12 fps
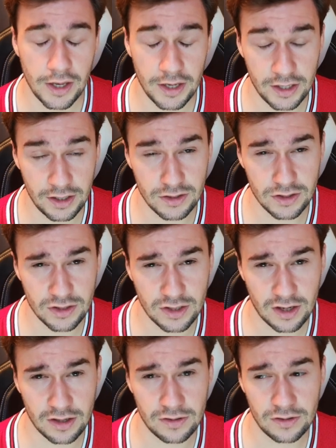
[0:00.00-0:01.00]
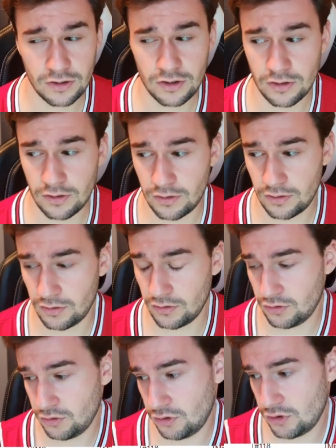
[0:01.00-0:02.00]
Inside the
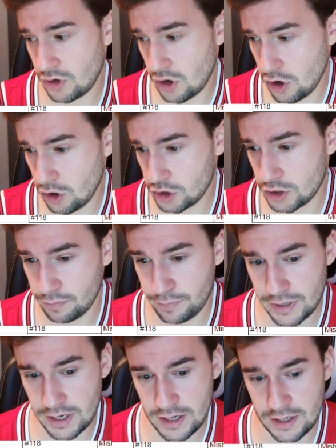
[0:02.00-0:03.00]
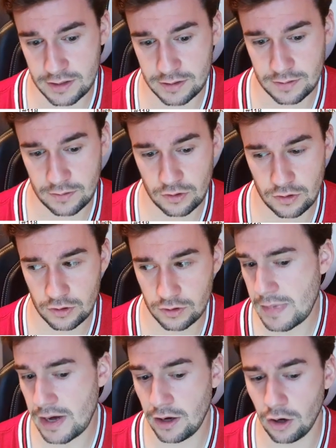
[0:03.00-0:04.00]
auction pack,
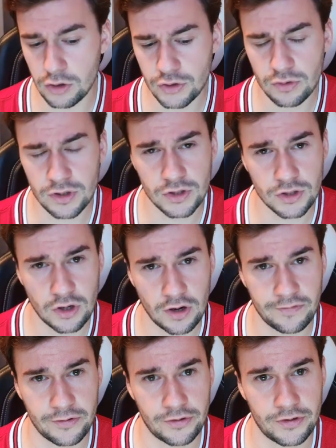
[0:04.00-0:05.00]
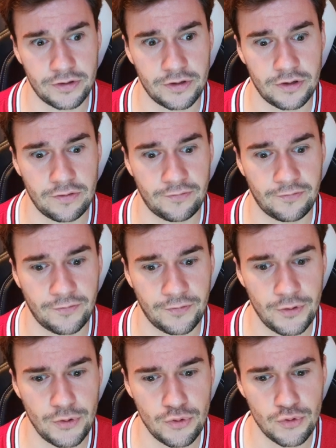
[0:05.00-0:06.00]
I also discovered a
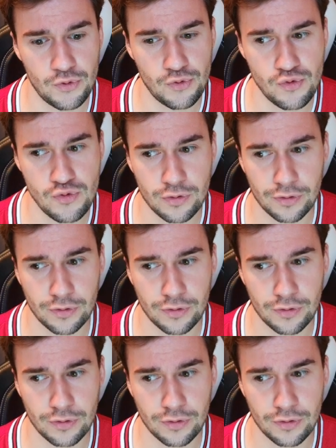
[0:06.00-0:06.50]
few